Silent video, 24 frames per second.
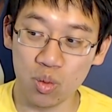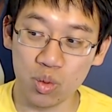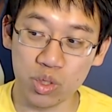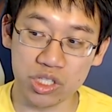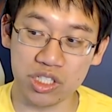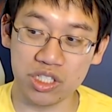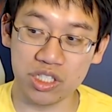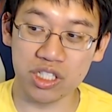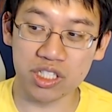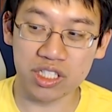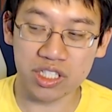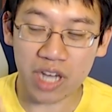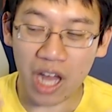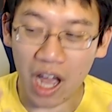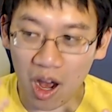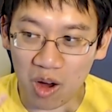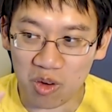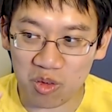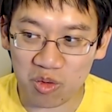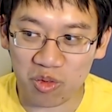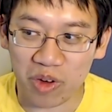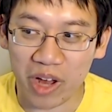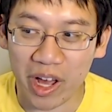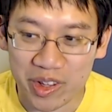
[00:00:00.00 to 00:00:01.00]
which just
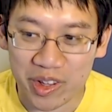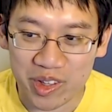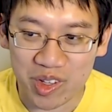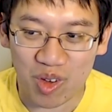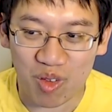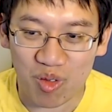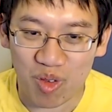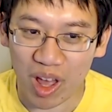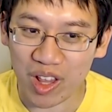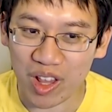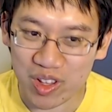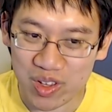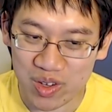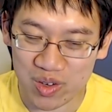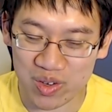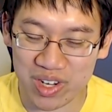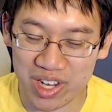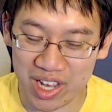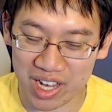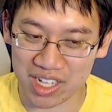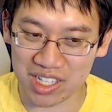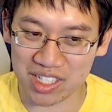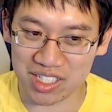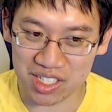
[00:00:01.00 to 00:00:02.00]
outvalue value
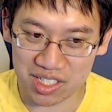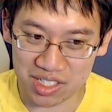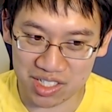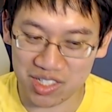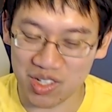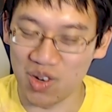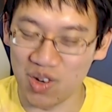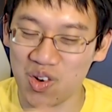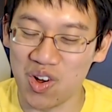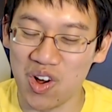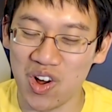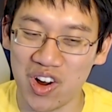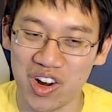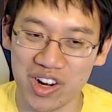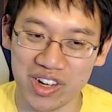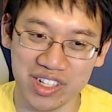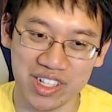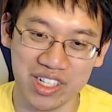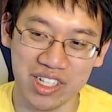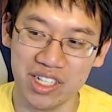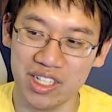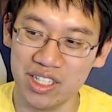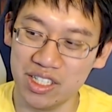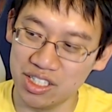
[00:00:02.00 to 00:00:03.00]
decks so hard?
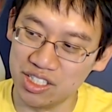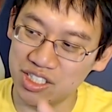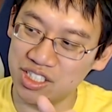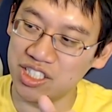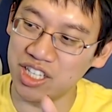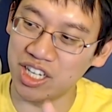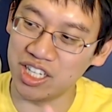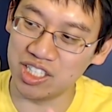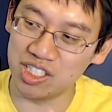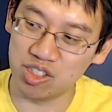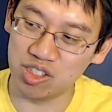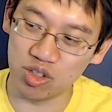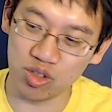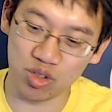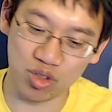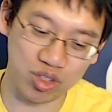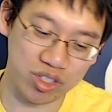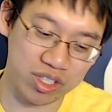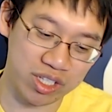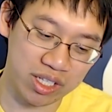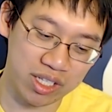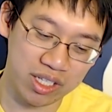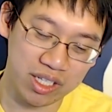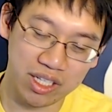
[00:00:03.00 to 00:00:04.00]
Jade
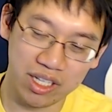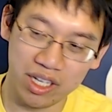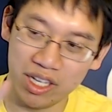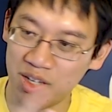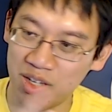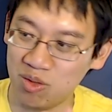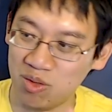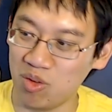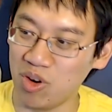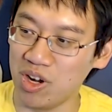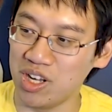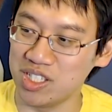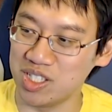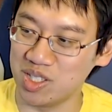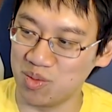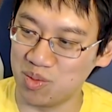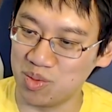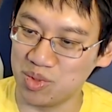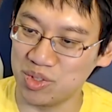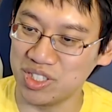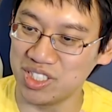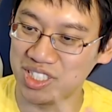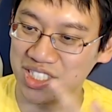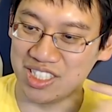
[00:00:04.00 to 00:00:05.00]
Druid and Raza
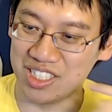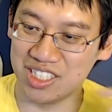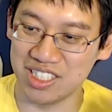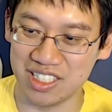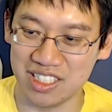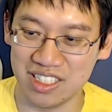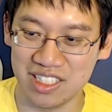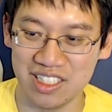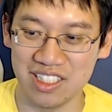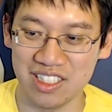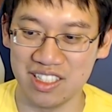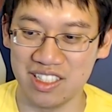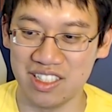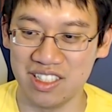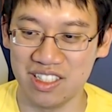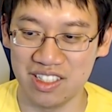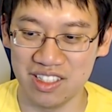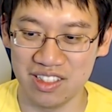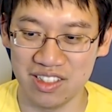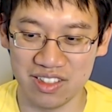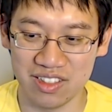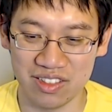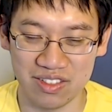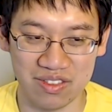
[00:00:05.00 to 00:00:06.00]
Priest.
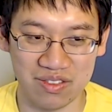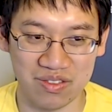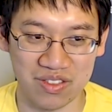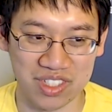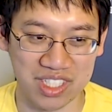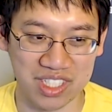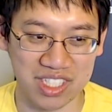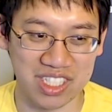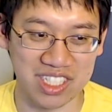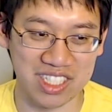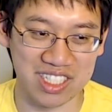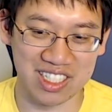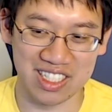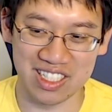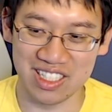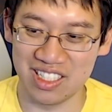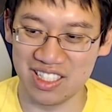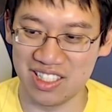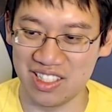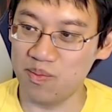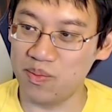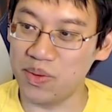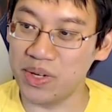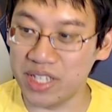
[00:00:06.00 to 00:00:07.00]
We'll see.
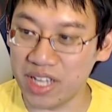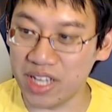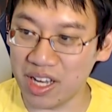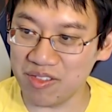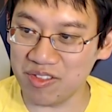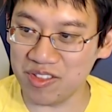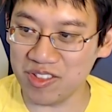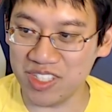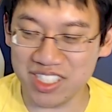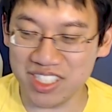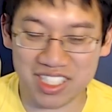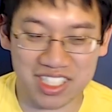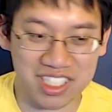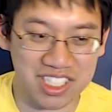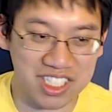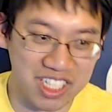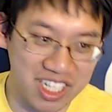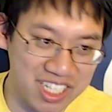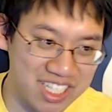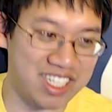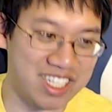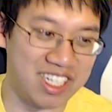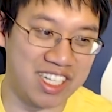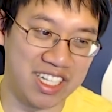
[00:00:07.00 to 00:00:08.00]
Benevolent
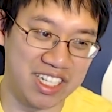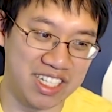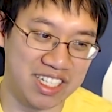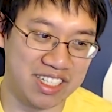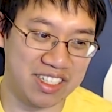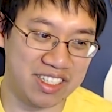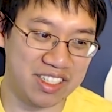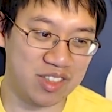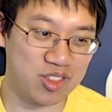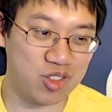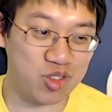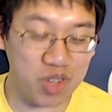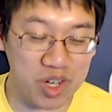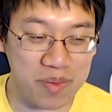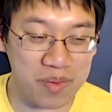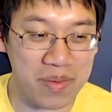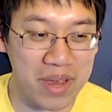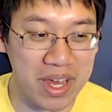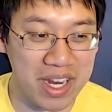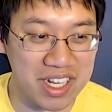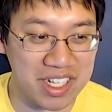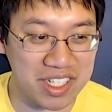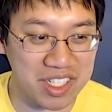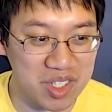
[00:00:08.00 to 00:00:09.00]
Djinn. 3
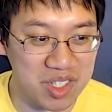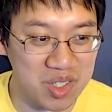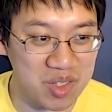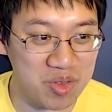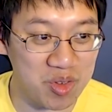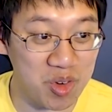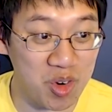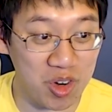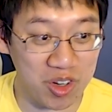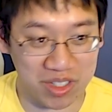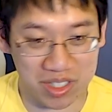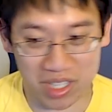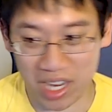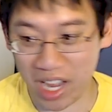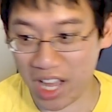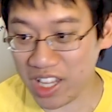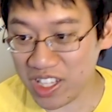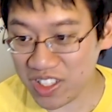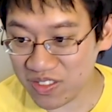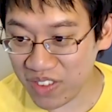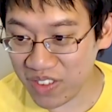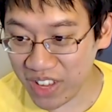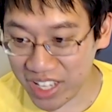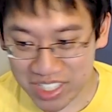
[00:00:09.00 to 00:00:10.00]
mana 2-4
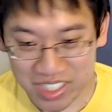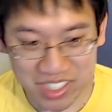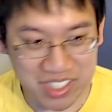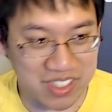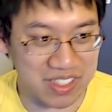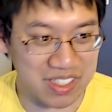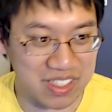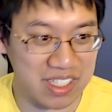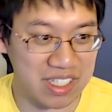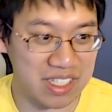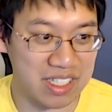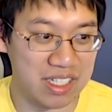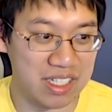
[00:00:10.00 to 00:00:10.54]
Elemental.